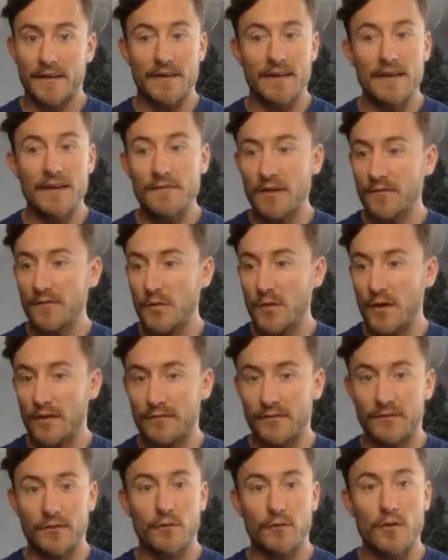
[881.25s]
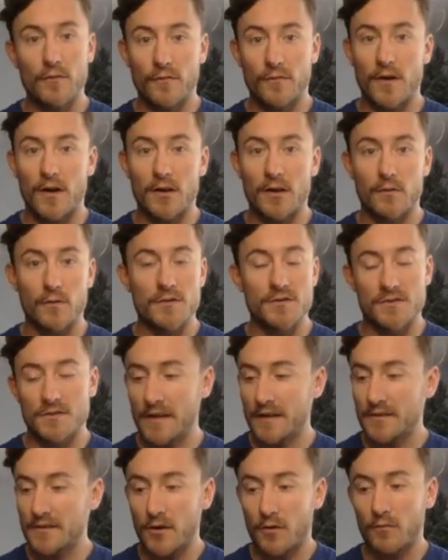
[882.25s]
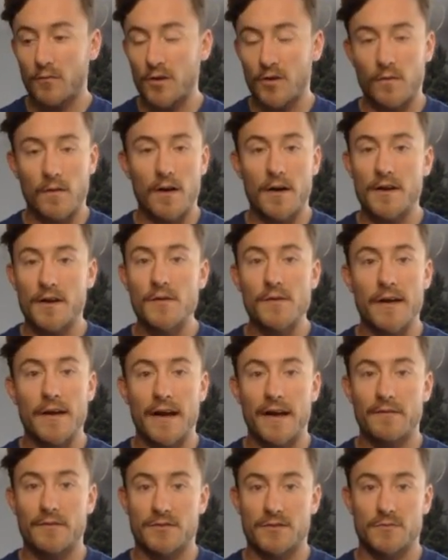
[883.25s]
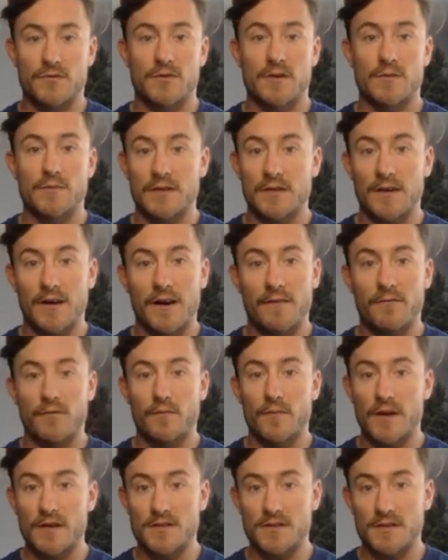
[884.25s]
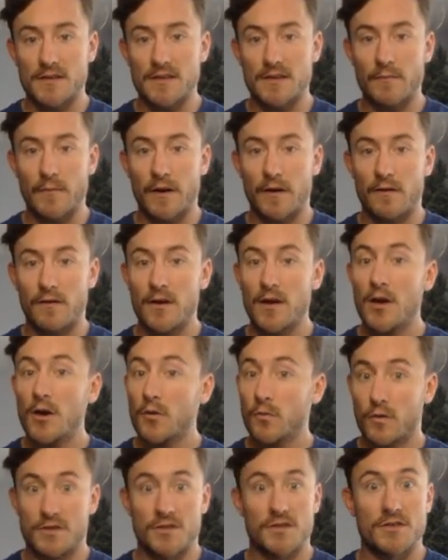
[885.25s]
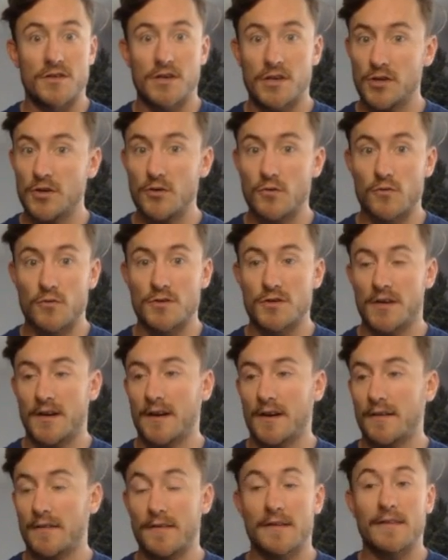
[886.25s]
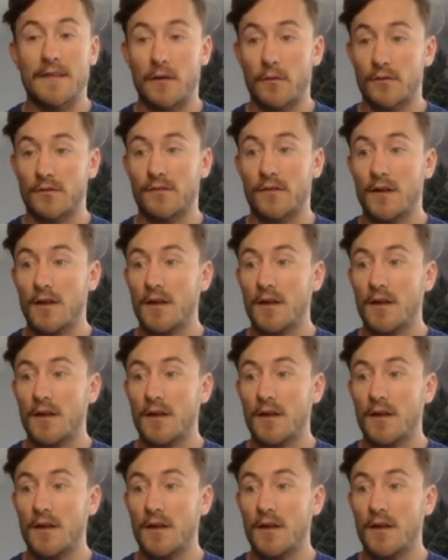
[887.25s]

Even if you have 0 followers, they don't require you to have a subscription confirmation email, which is huge. And I think that was